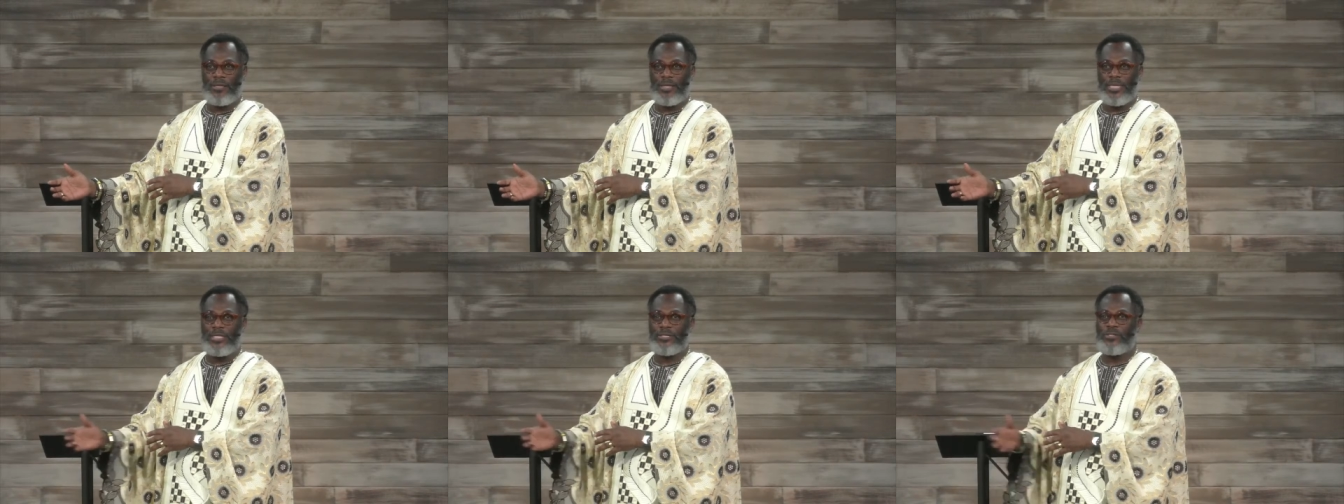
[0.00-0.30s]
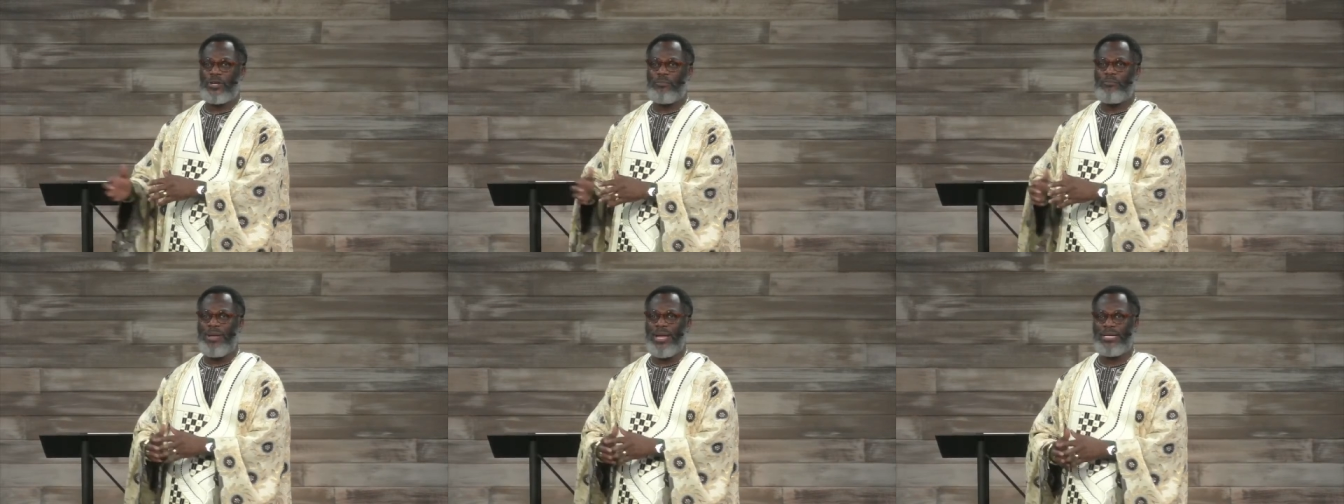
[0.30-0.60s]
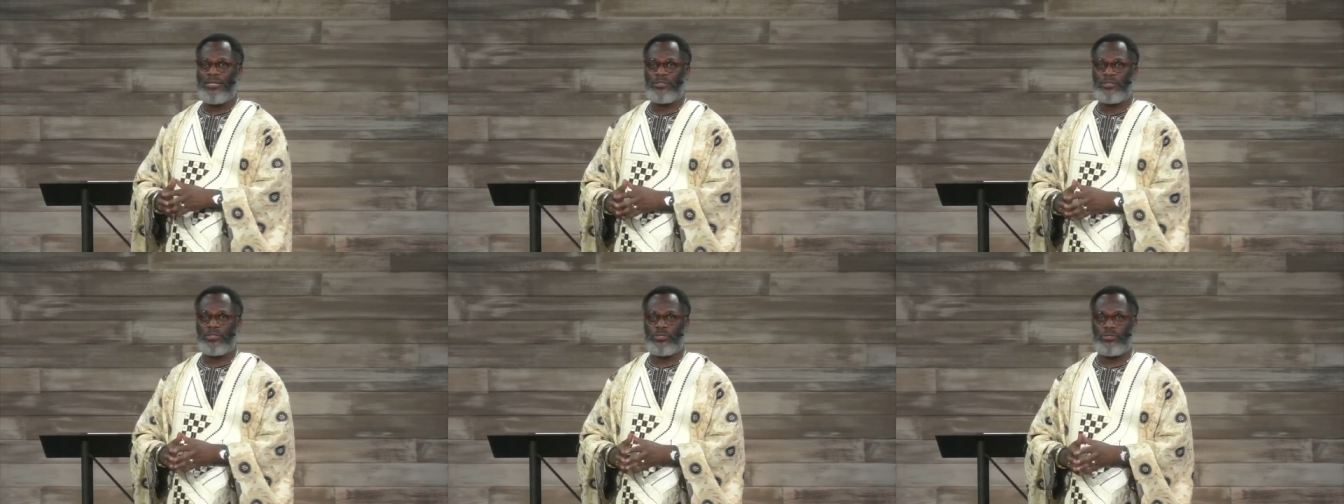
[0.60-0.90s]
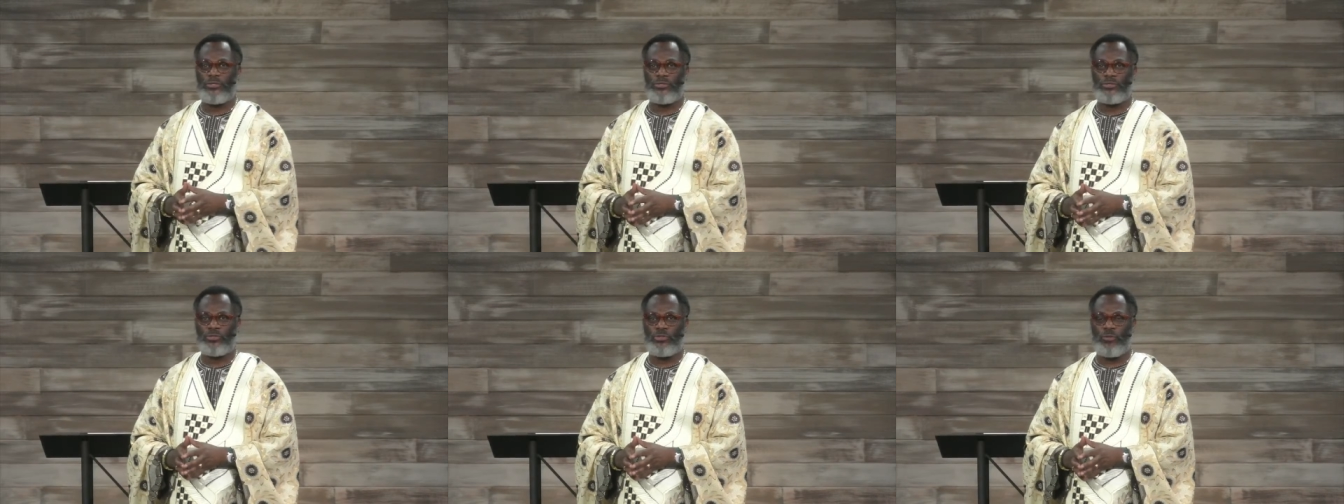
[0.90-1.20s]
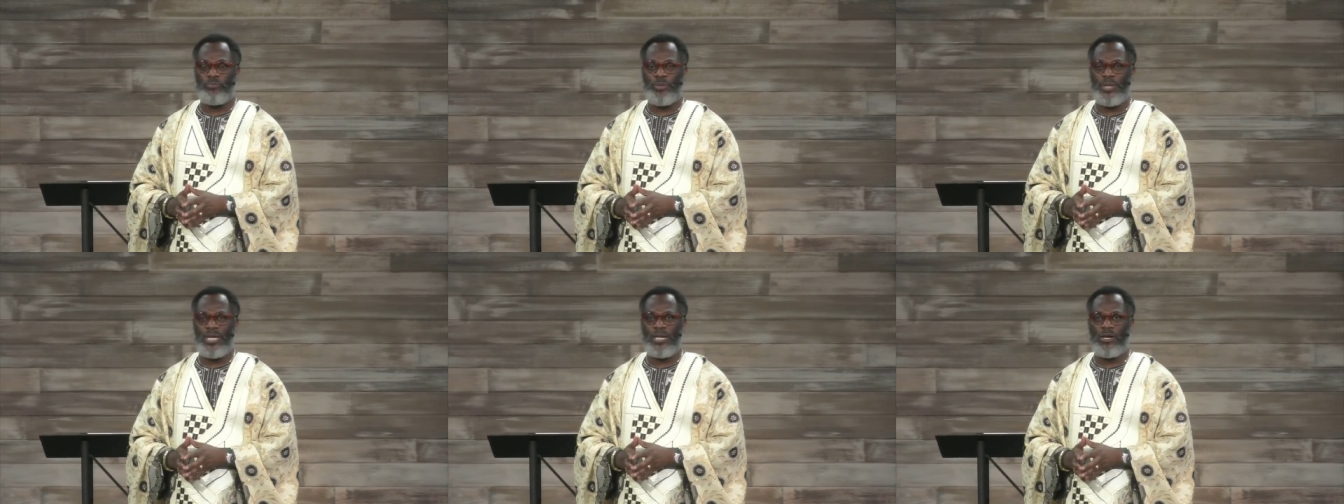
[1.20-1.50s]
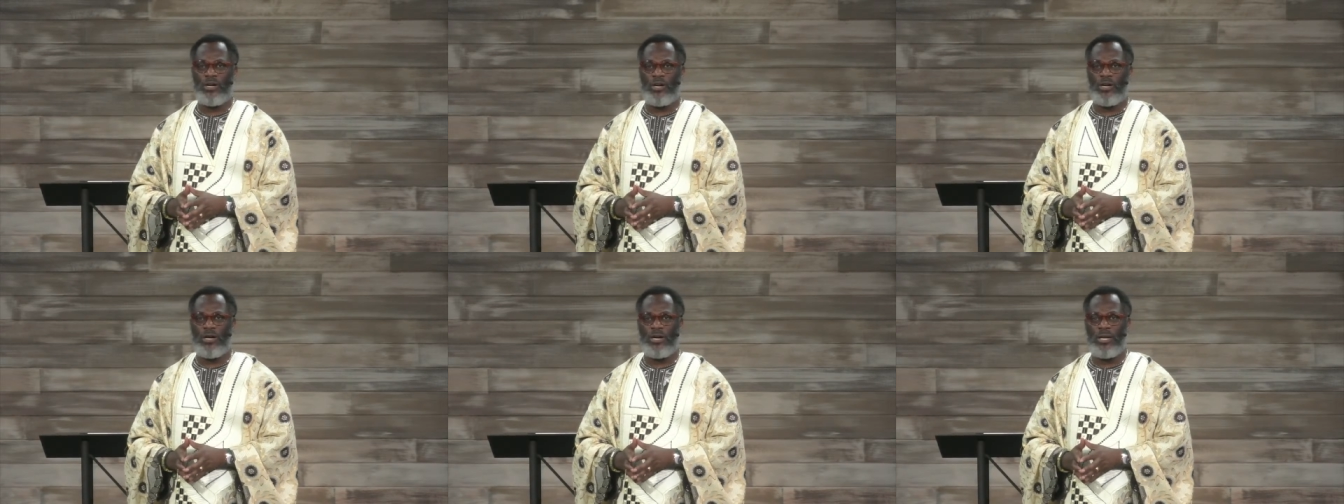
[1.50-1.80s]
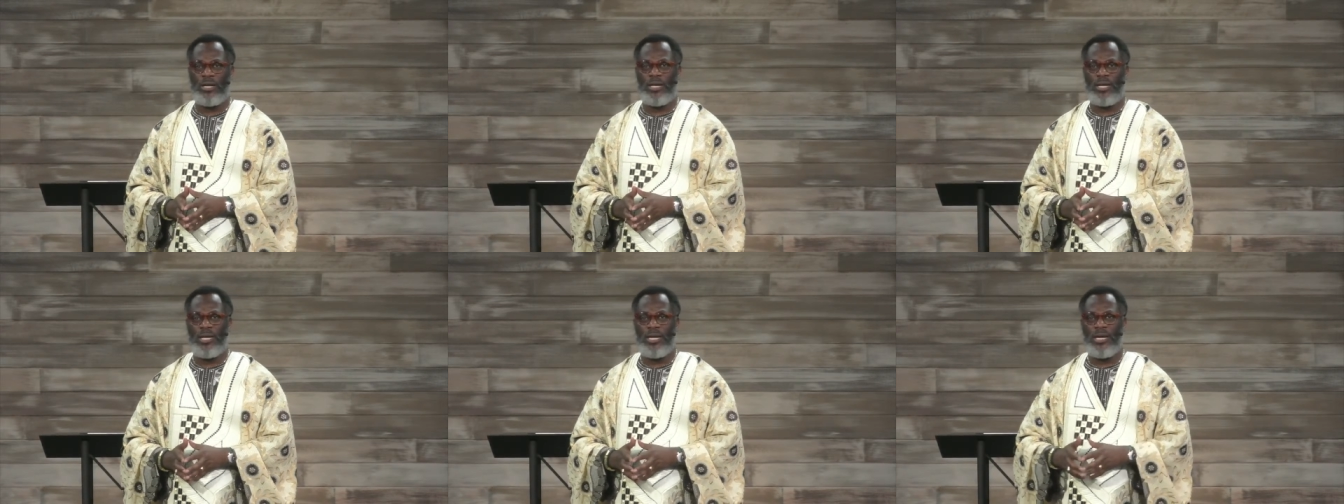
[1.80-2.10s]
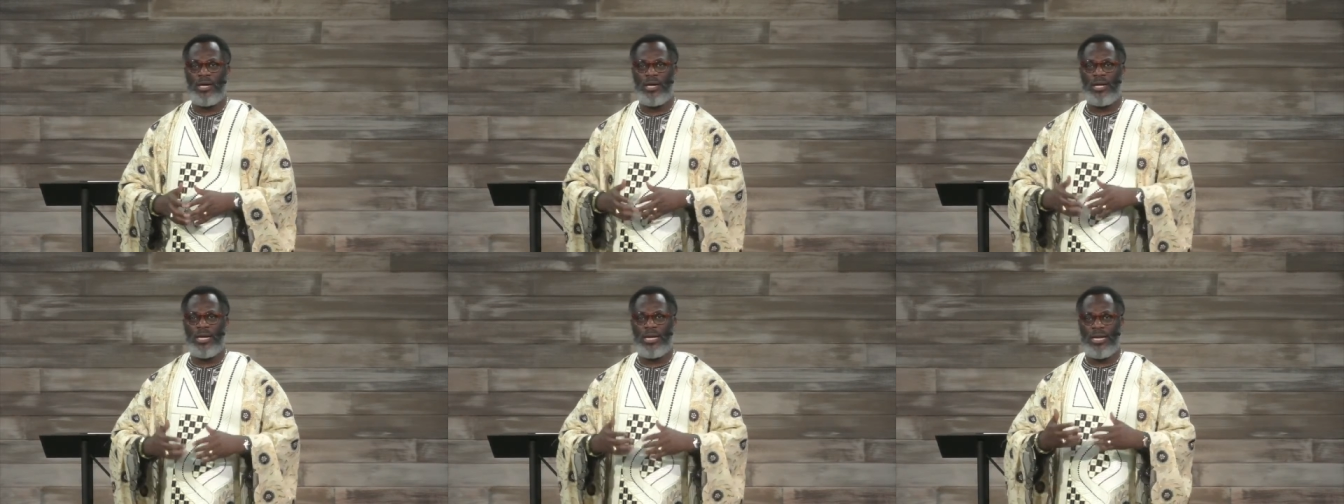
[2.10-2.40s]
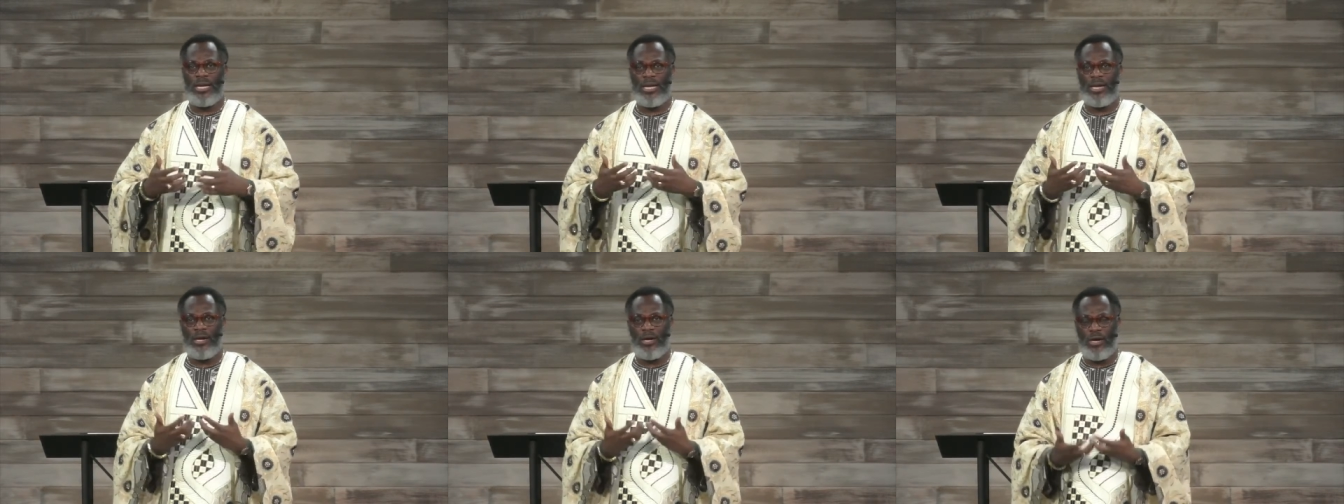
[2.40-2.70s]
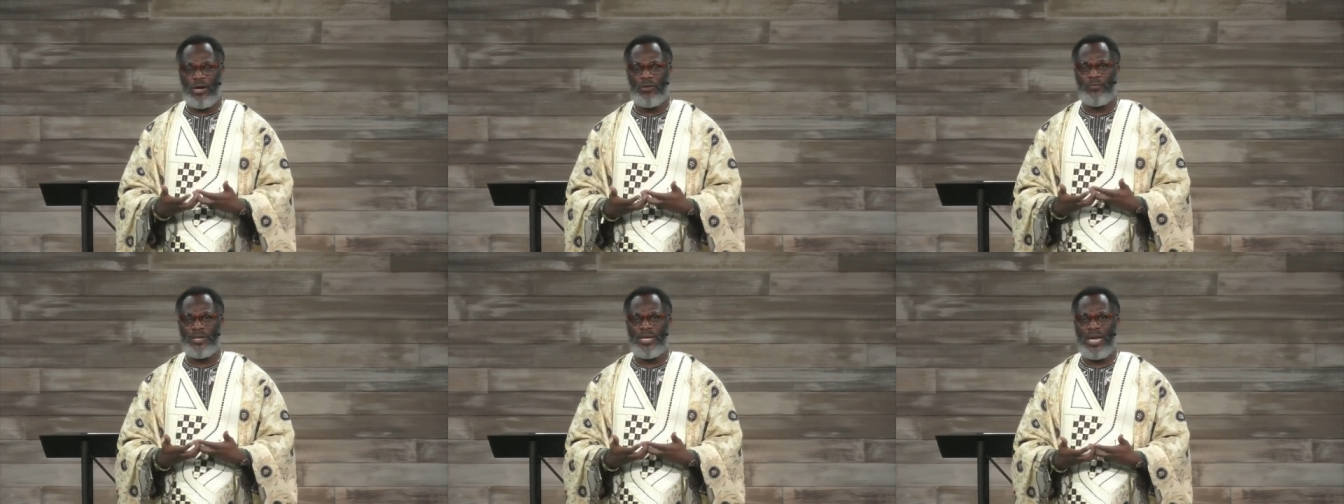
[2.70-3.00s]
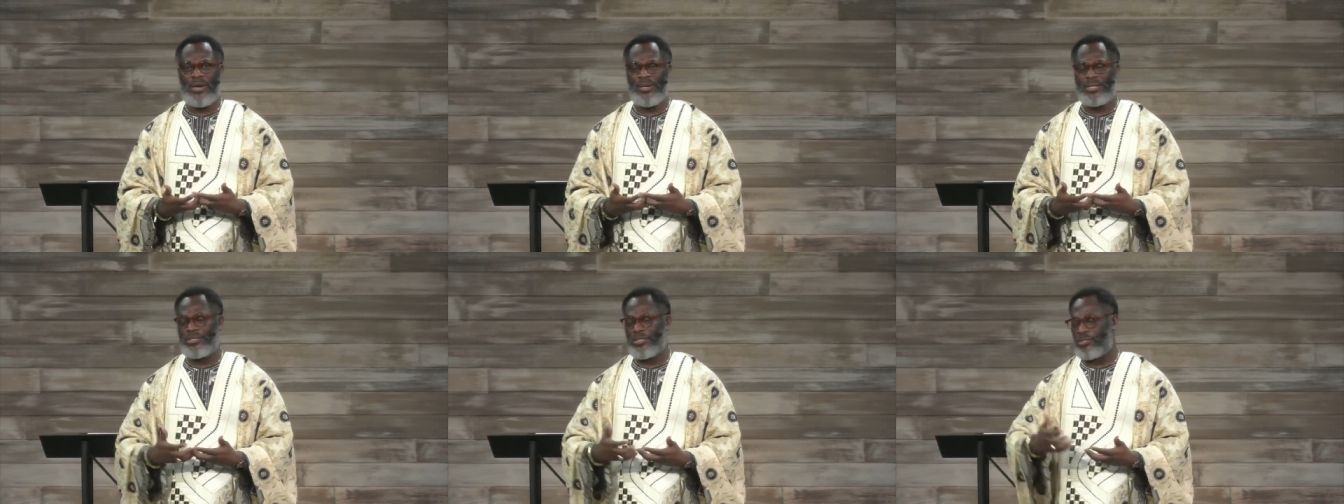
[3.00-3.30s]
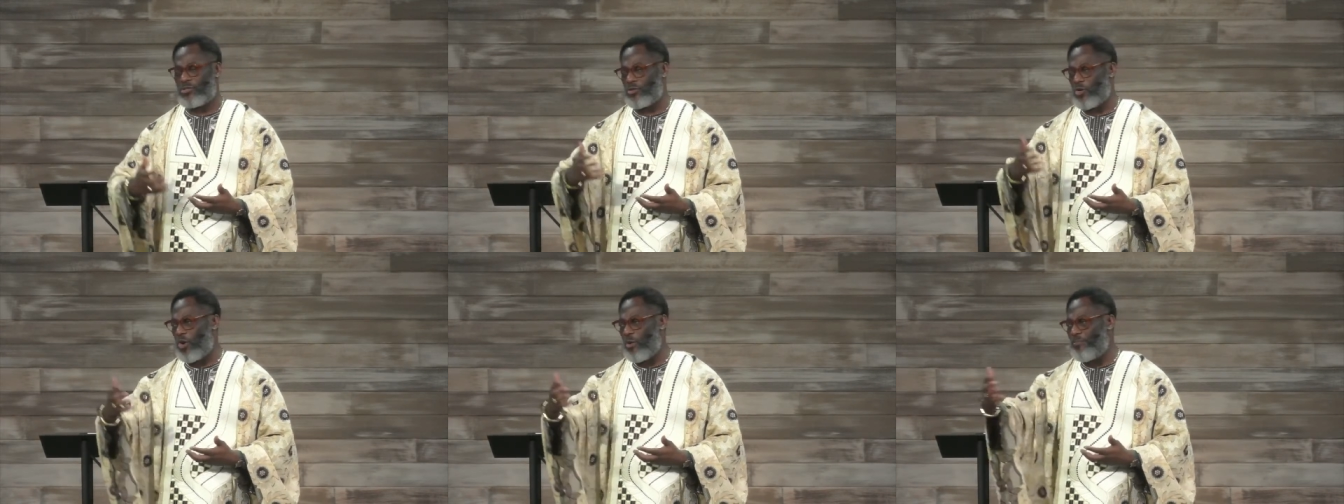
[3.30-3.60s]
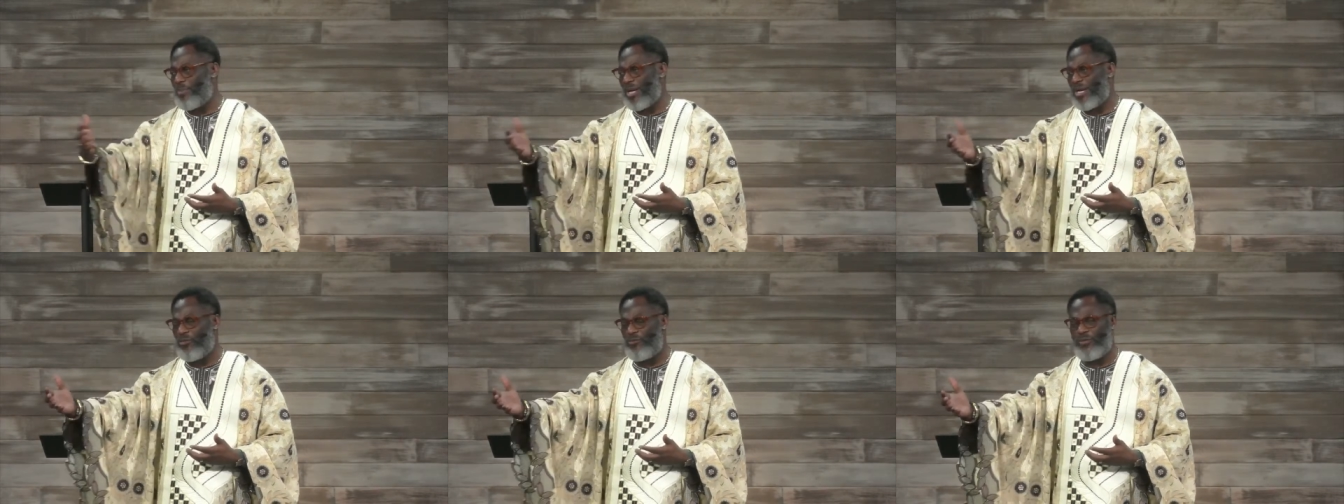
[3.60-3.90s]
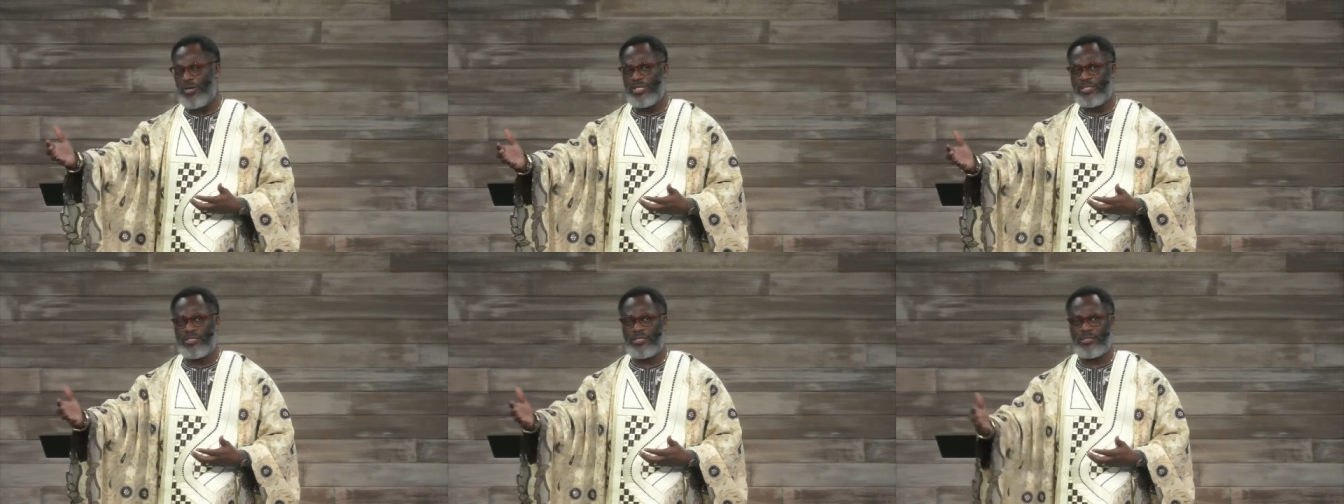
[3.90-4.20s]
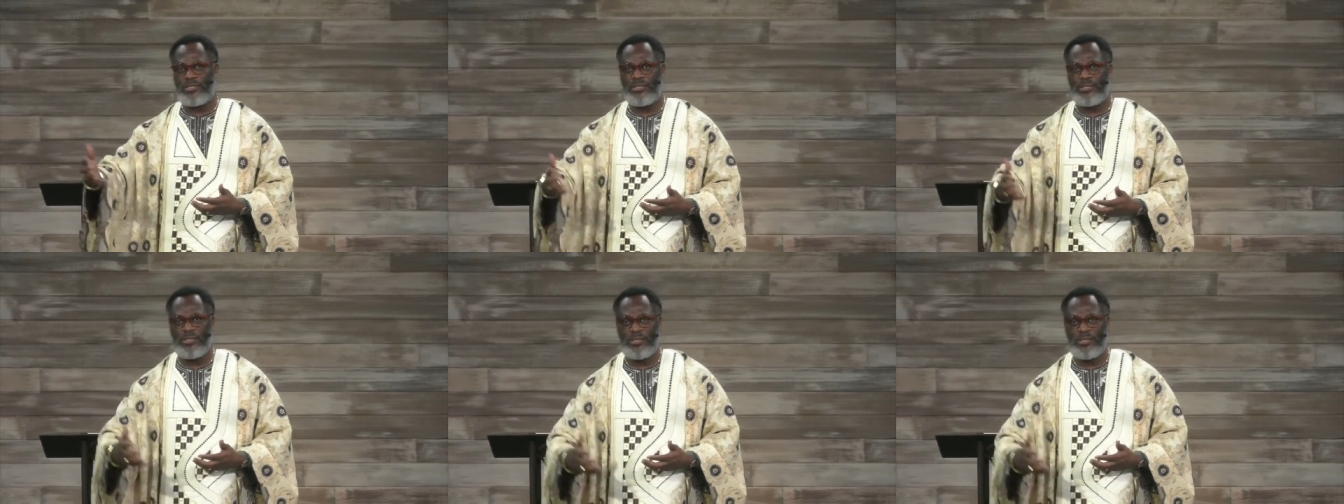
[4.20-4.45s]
It's not meant to be of inheritance or benefit